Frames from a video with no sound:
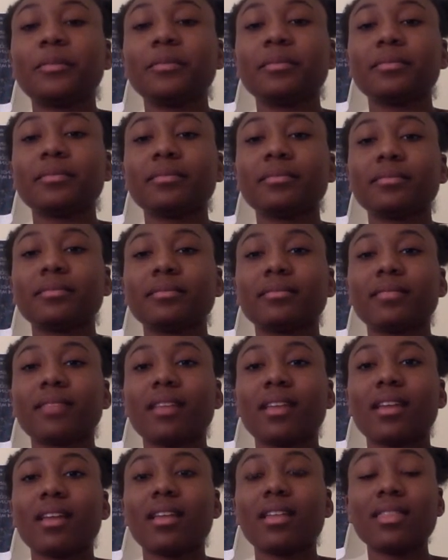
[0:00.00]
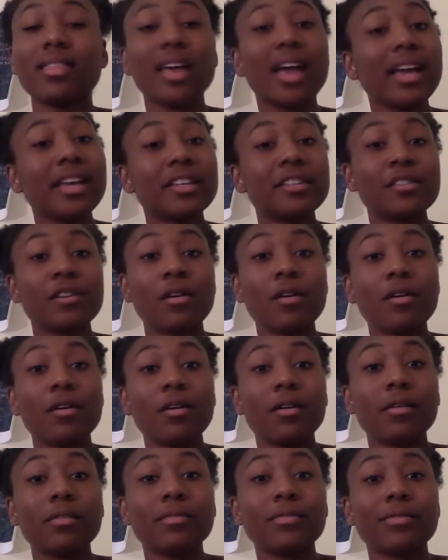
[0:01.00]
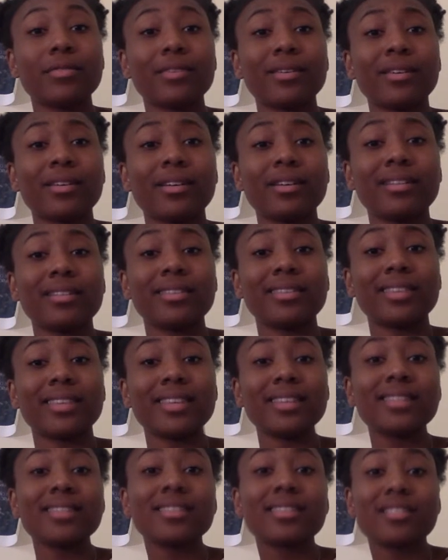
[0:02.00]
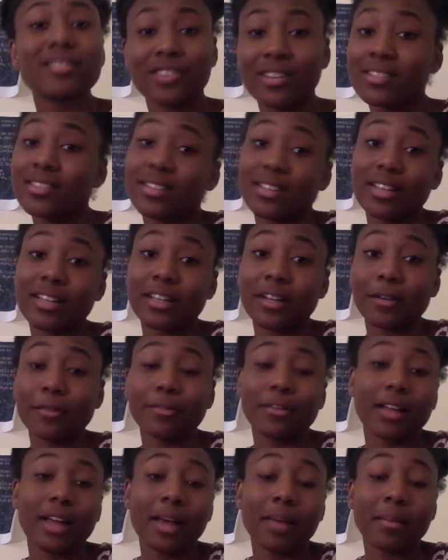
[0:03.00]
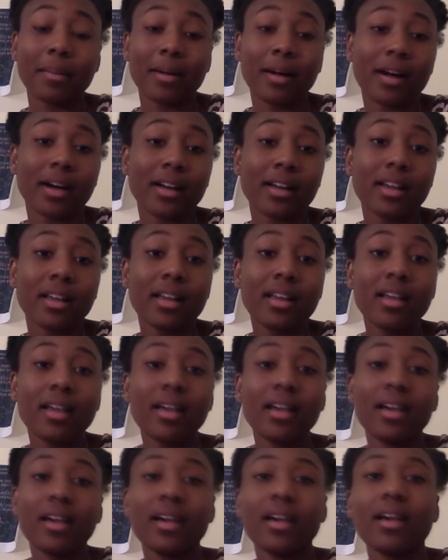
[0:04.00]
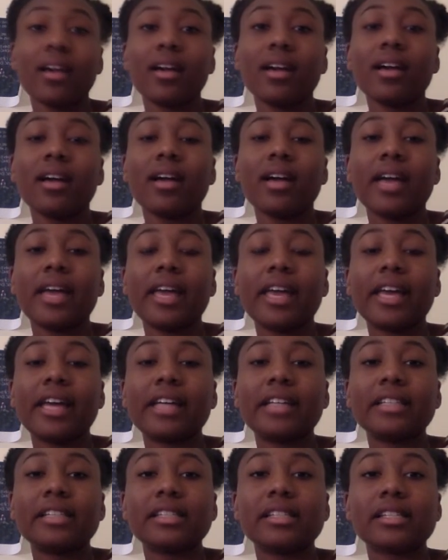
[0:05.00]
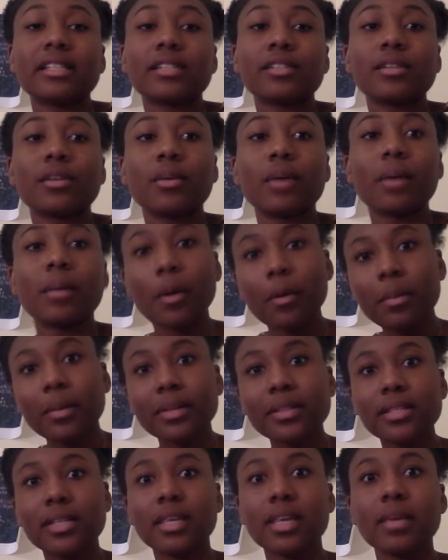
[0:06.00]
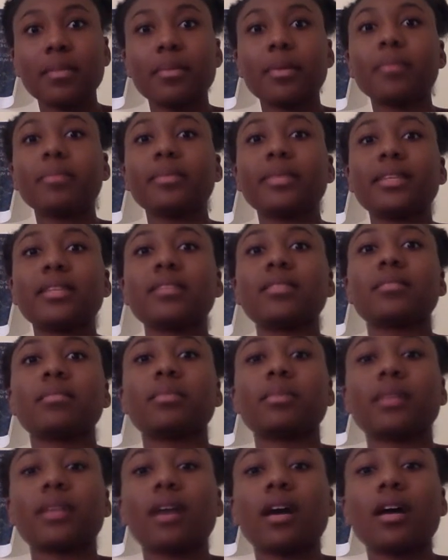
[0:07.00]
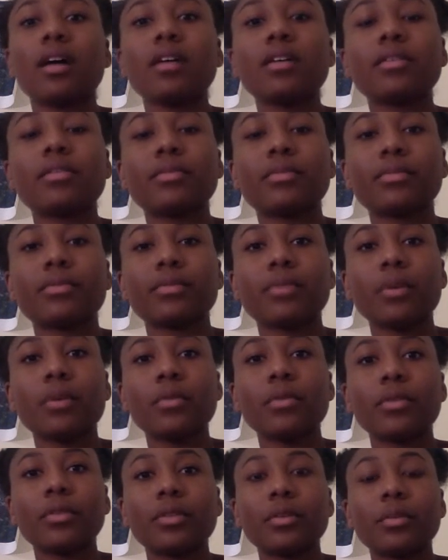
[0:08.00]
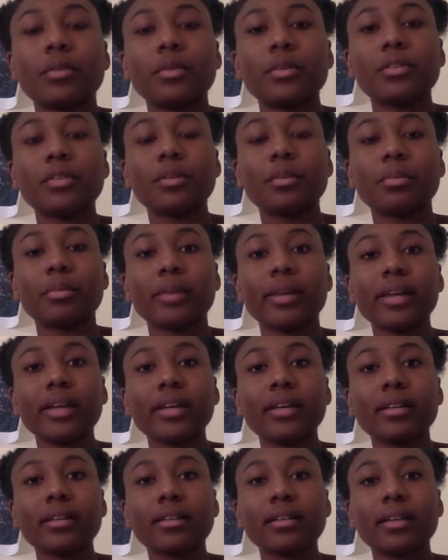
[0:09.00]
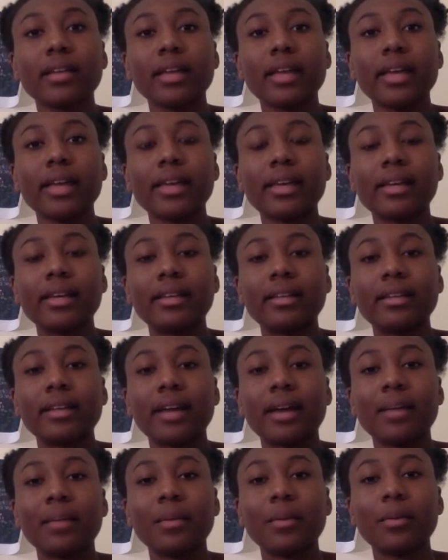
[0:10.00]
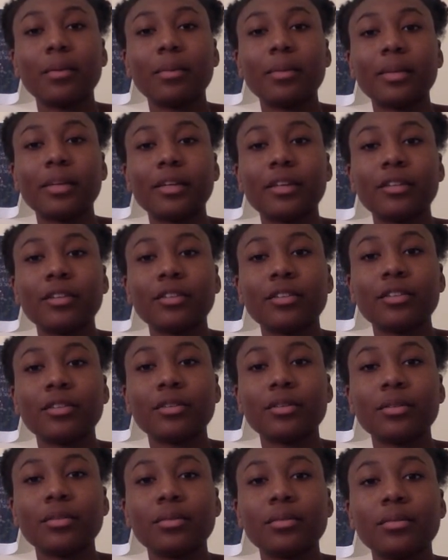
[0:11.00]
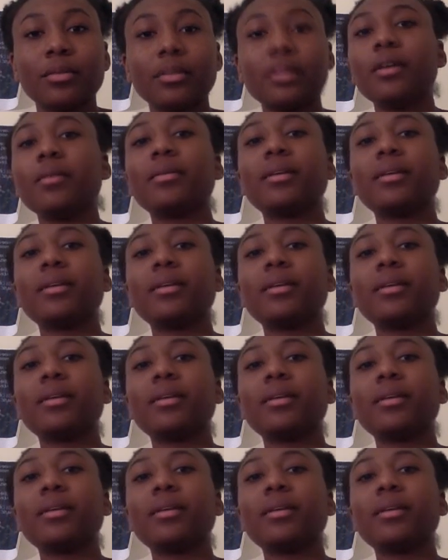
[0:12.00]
But yes, so that is all for this Just to Clarify blog. And so I'm hoping to keep up this blog over the winter break,